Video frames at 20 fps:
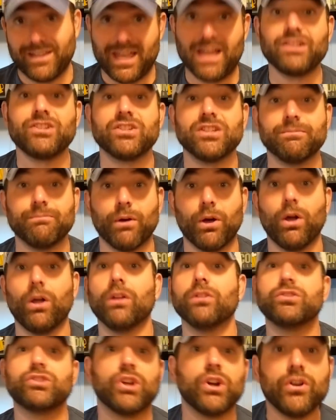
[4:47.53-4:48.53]
catches the
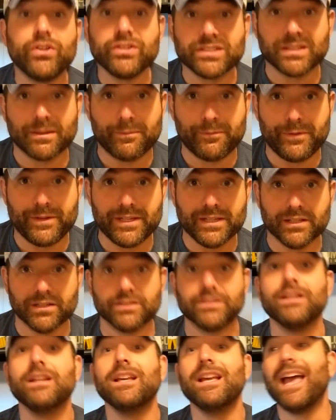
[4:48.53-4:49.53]
ball, turns upfield,